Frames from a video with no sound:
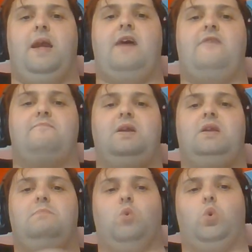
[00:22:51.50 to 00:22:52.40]
they have
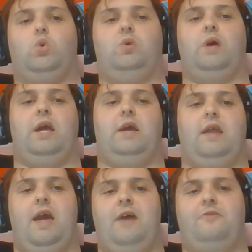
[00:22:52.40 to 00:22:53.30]
many moral
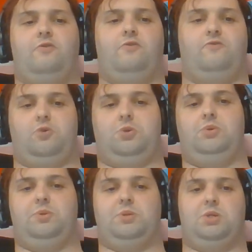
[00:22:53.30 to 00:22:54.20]
and ethical
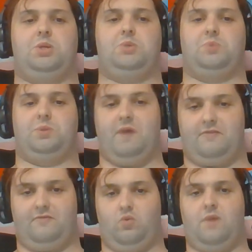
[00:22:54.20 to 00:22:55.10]
virtues, such as
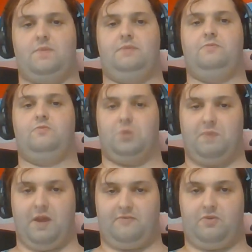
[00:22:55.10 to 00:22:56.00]
respect for women,
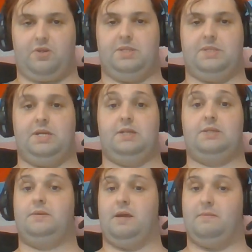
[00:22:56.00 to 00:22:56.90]
respect for consent,